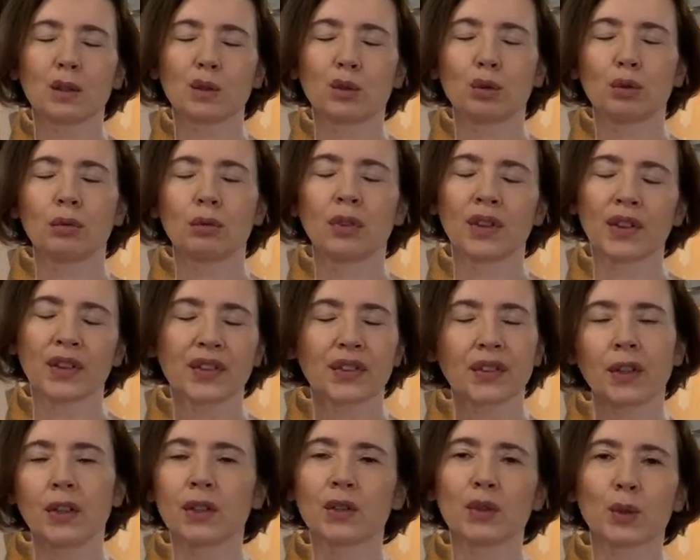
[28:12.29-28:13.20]
to
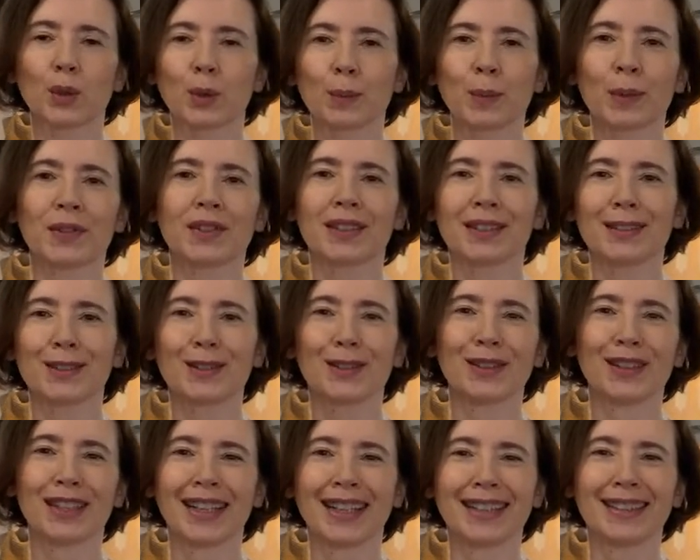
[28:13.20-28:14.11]
assert your
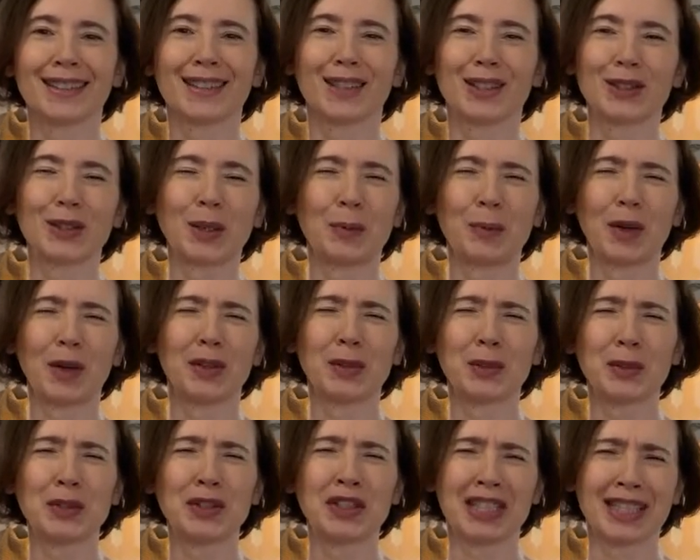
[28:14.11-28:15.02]
position as someone
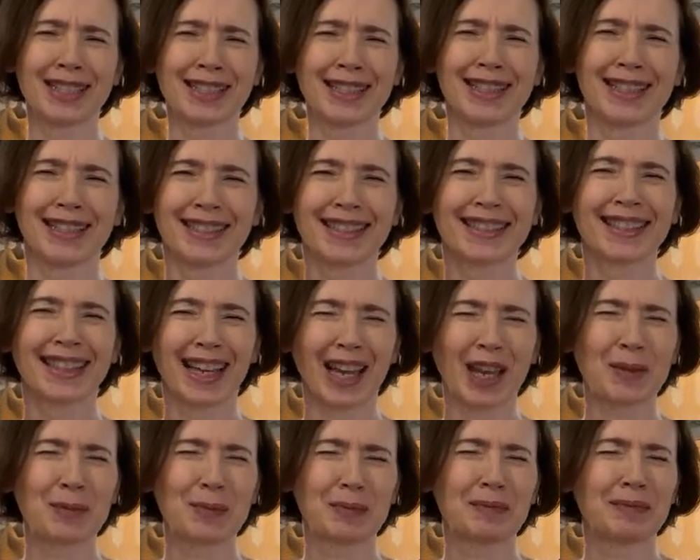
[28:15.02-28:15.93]
who teaches,
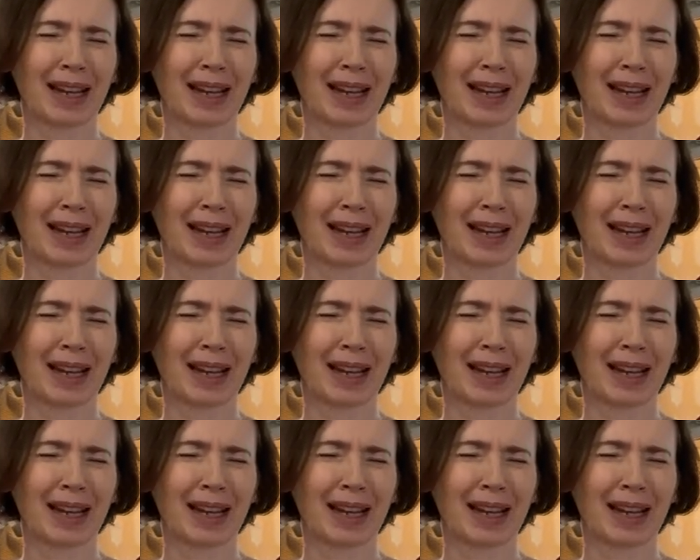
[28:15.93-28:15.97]
I,